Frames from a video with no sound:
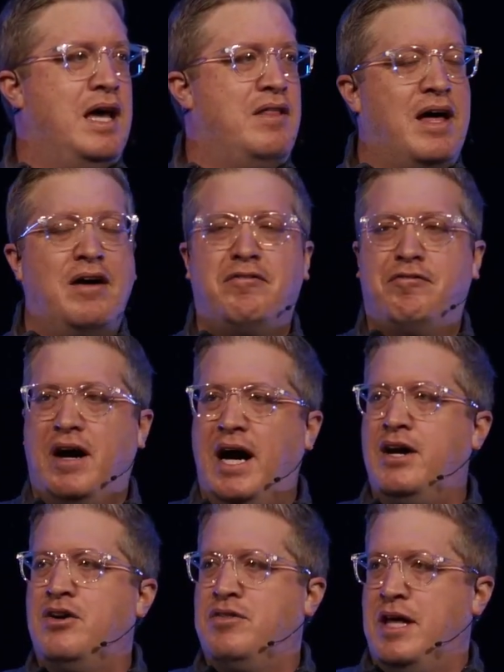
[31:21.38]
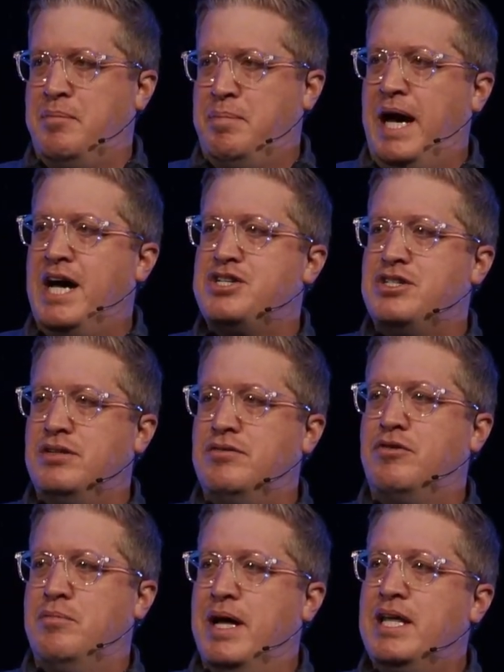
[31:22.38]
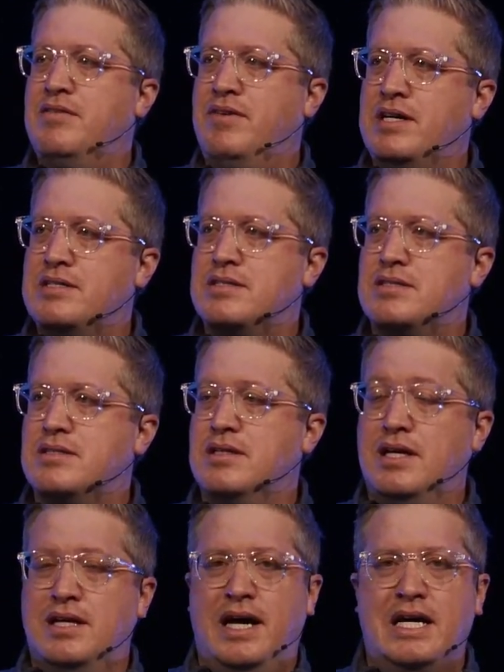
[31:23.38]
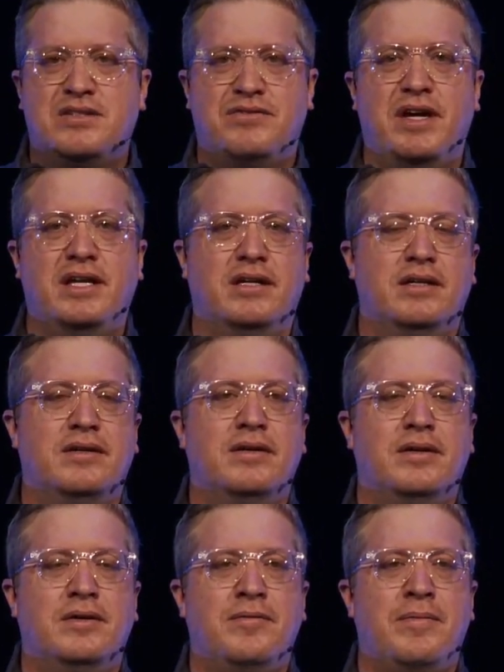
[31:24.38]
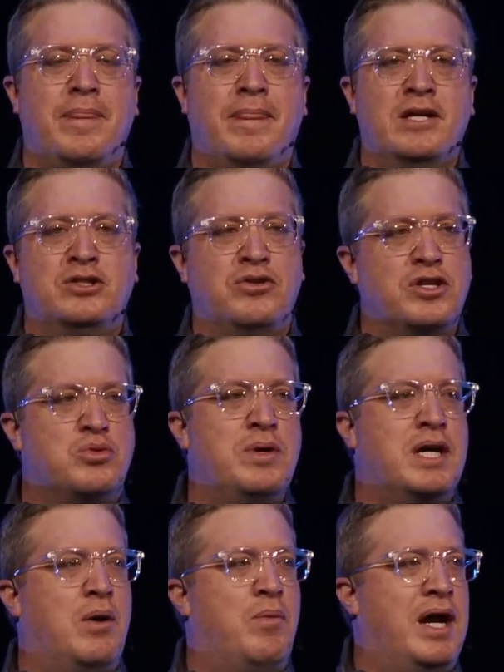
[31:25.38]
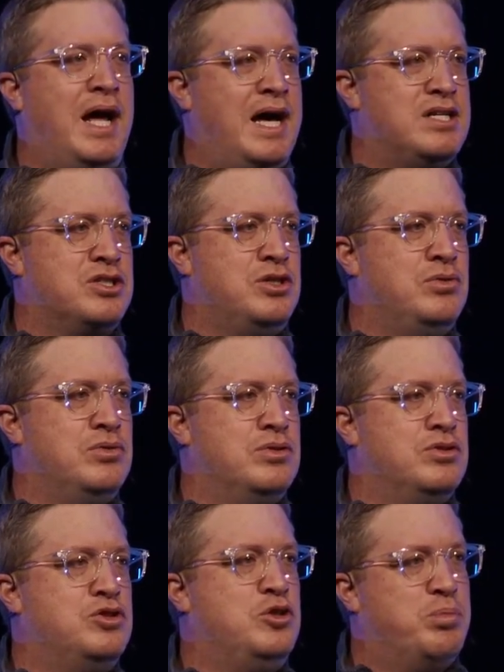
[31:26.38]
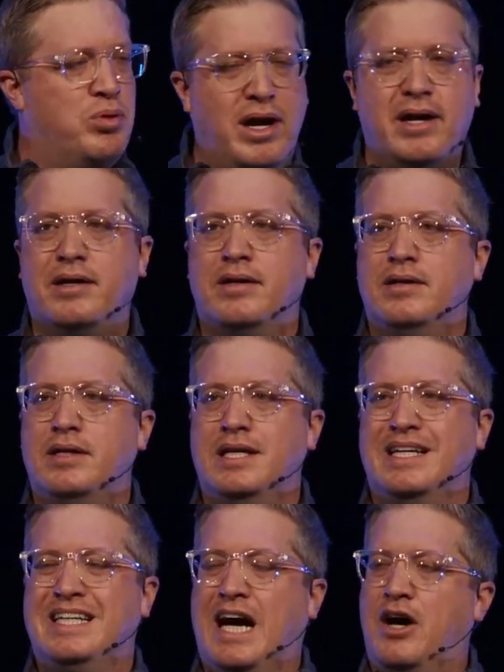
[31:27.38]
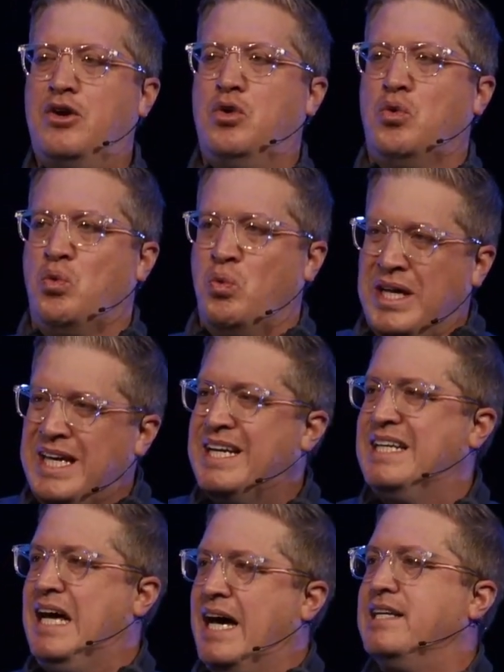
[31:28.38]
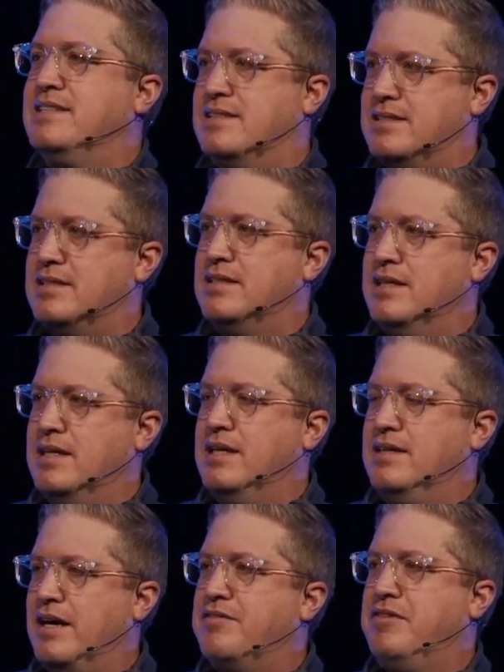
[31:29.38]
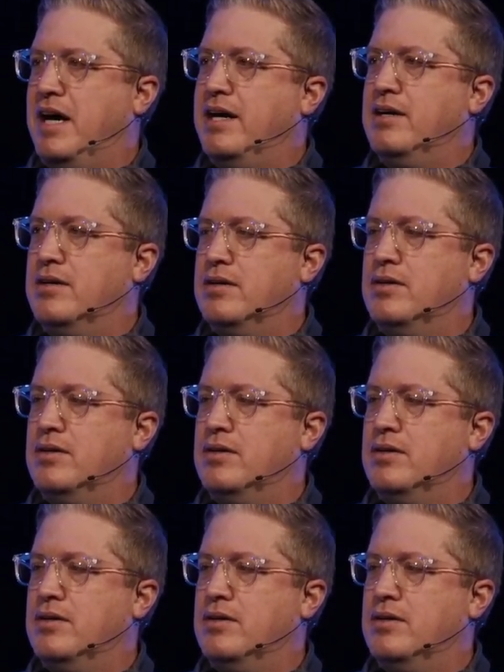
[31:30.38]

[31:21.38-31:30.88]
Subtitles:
And that fire, that passion for many of us has faded. So this week I want to ask you to pray. God, reignite that fire.